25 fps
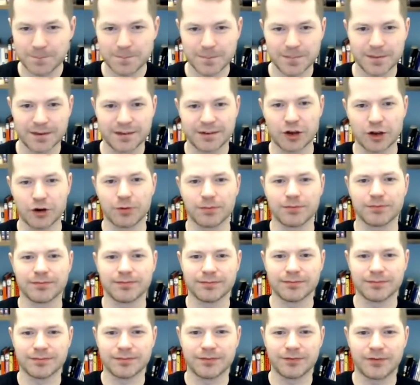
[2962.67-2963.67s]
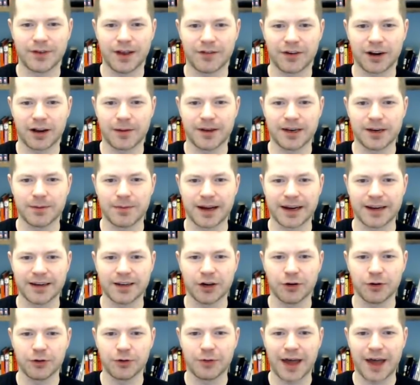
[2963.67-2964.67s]
So, if you ever come into money,
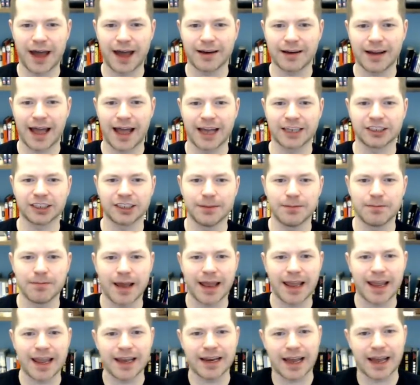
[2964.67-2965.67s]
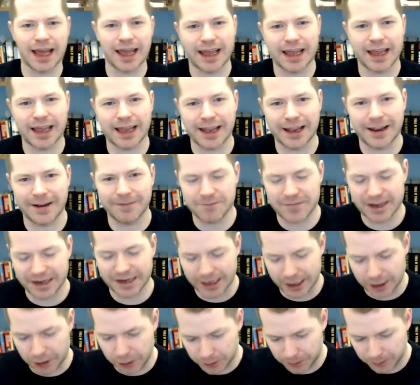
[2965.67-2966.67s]
don't do that. I actually made a
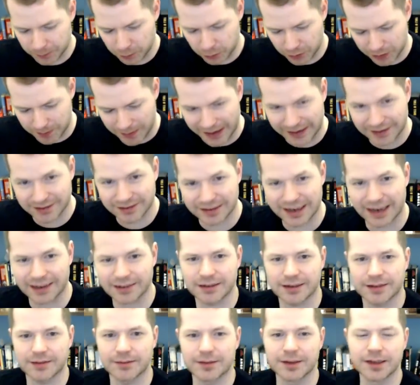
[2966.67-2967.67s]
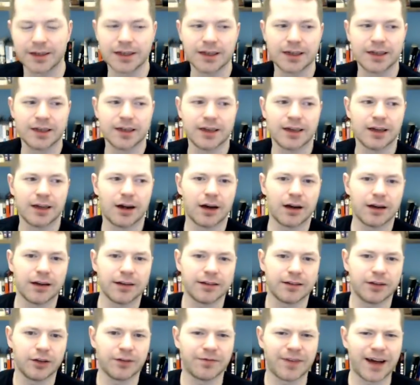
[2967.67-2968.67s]
video with Mike Sexton
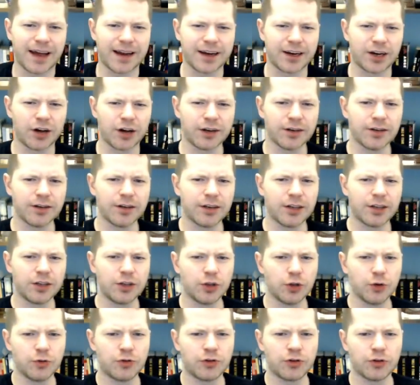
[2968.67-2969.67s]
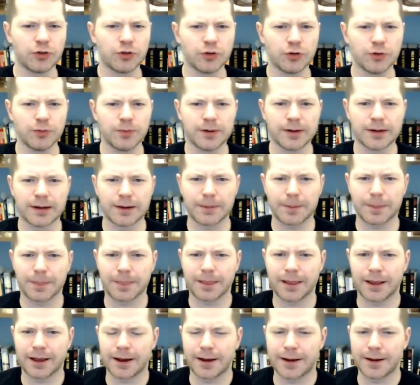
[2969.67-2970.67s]
you can find it on YouTube.
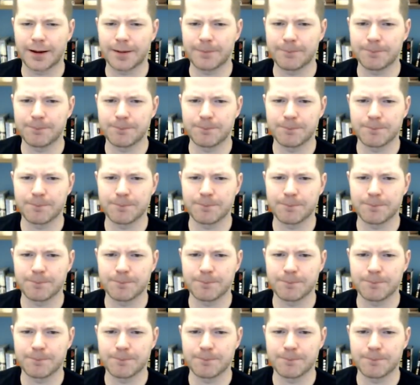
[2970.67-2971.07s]
Um,